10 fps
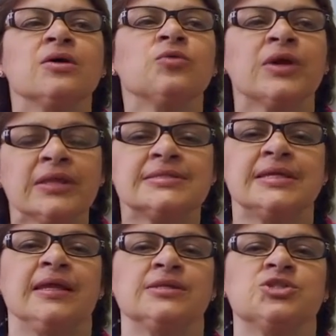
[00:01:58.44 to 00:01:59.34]
real
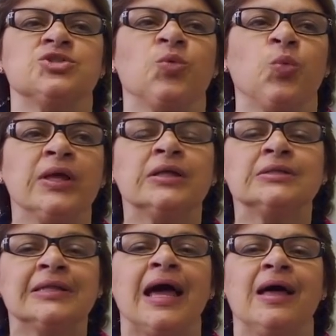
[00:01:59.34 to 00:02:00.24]
estate agents
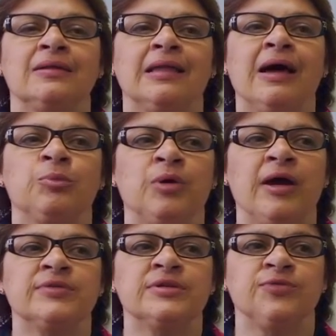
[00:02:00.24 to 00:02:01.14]
will not allow
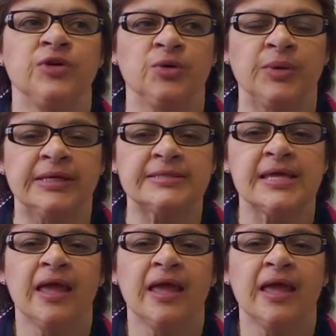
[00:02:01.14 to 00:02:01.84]
private viewings.